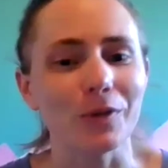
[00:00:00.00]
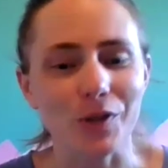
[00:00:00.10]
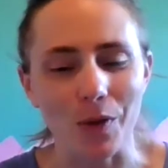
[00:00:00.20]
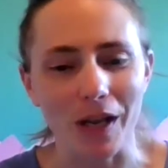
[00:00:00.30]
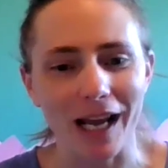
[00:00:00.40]

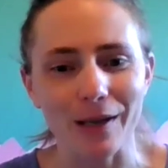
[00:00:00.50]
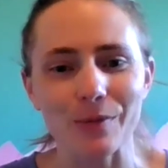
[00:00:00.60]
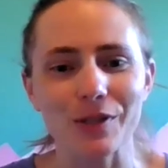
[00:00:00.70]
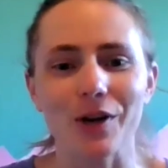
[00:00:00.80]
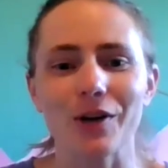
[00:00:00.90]
so that I am
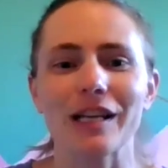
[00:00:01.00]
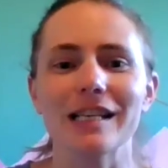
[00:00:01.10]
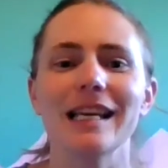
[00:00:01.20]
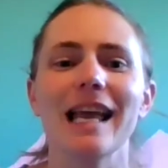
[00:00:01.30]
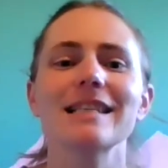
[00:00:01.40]
starting
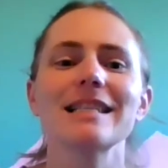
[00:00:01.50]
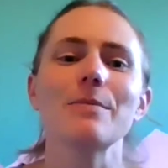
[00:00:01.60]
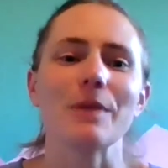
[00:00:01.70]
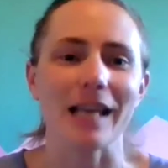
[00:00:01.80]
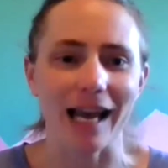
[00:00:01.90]
to get
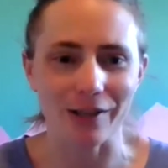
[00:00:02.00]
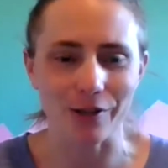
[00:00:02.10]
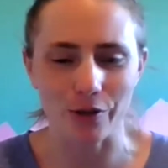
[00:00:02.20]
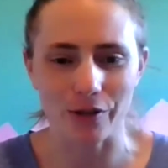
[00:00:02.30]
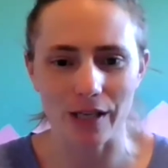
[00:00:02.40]
sleepy at a
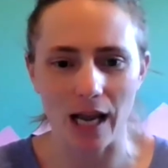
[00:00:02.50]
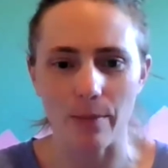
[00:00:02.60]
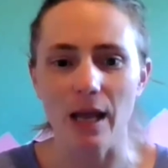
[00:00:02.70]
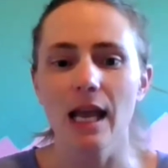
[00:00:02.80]
certain time.